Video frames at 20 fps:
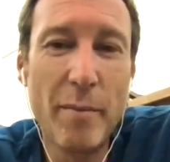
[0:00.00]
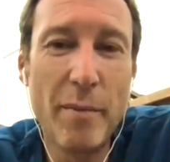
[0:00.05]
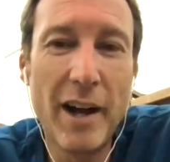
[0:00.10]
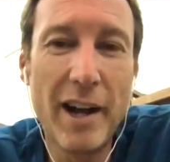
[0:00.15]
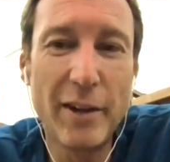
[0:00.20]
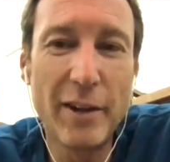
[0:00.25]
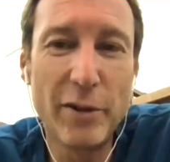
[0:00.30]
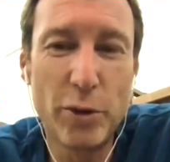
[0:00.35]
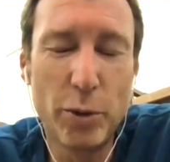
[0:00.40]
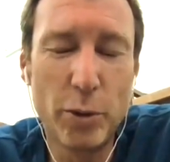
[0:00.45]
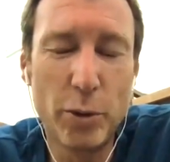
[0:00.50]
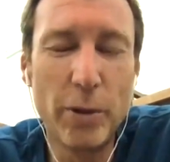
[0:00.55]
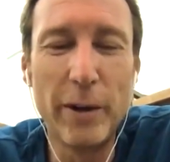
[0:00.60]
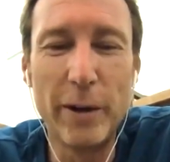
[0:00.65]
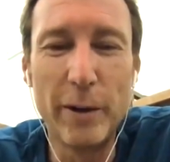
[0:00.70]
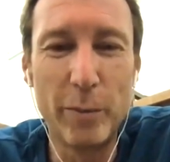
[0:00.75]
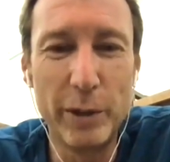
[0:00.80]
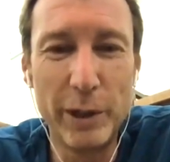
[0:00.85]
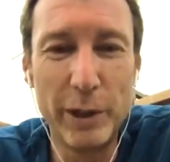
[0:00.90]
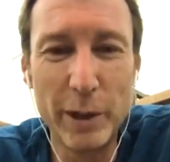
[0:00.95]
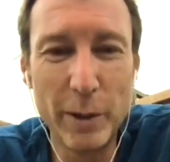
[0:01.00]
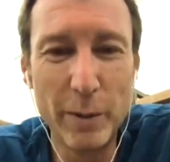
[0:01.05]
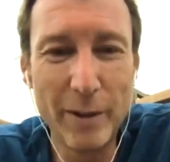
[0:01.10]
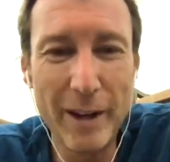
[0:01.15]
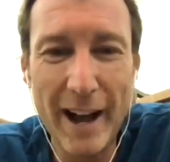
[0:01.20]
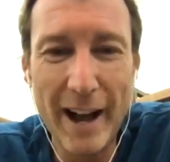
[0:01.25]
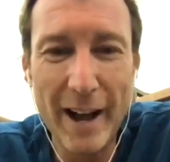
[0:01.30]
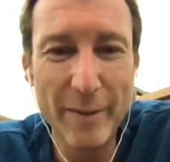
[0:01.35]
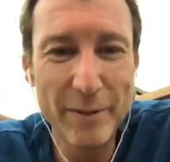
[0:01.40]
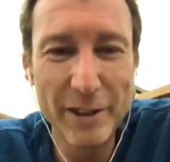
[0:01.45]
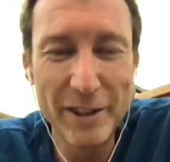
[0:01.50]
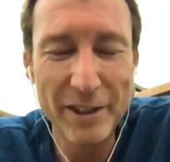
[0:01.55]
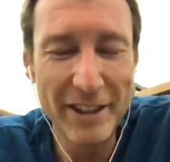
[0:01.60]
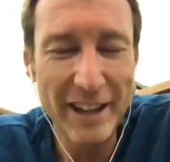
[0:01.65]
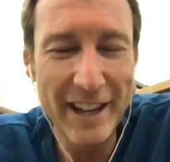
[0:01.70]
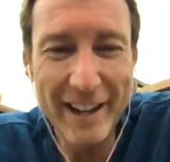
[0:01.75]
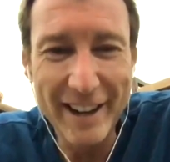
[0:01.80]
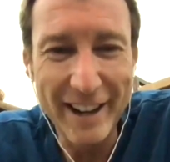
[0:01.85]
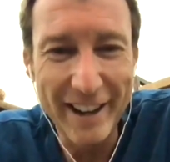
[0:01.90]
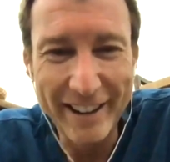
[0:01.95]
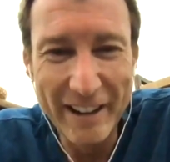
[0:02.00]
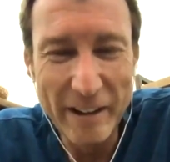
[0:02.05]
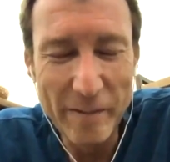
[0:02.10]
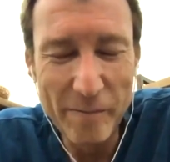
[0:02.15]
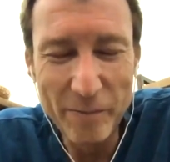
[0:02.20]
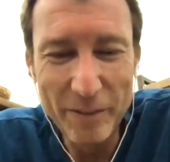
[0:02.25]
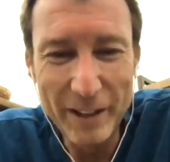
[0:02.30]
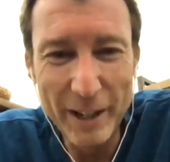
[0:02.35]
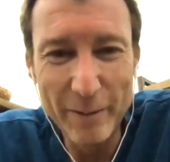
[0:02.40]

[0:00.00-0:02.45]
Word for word: I'm not sure. We don't have the data.